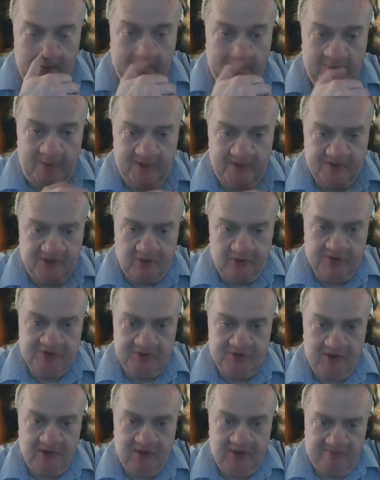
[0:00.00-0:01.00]
but there's
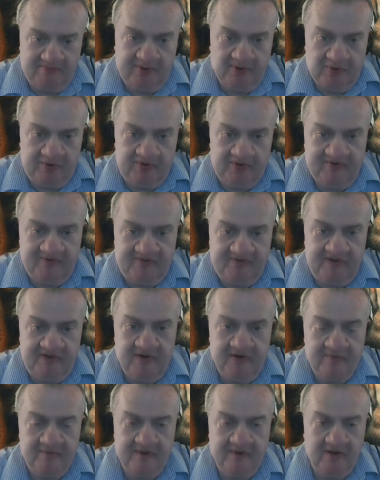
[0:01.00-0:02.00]
also a component of
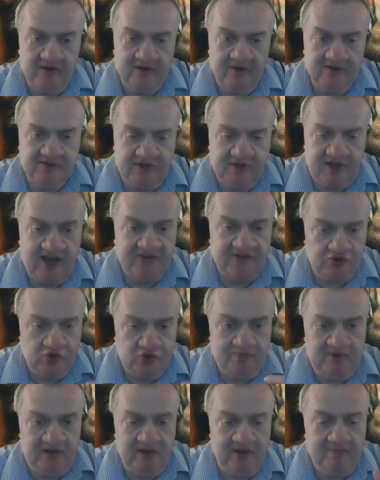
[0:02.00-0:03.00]
fear because as you're
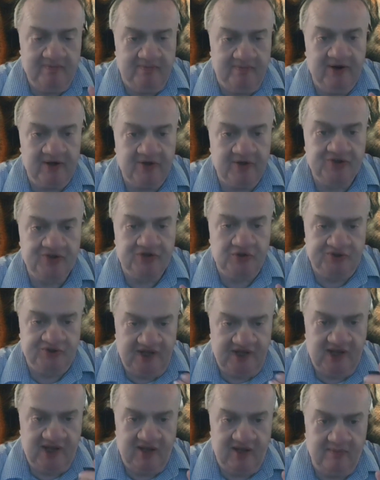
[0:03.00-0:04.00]
being punched, you're
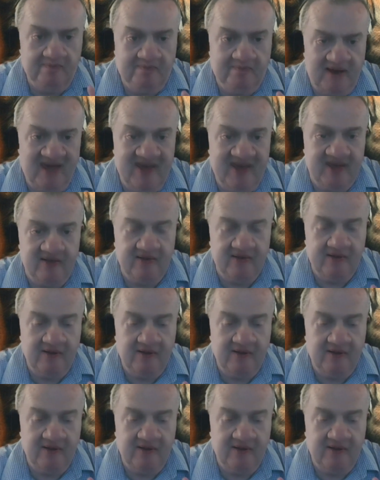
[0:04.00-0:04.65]
taking pain.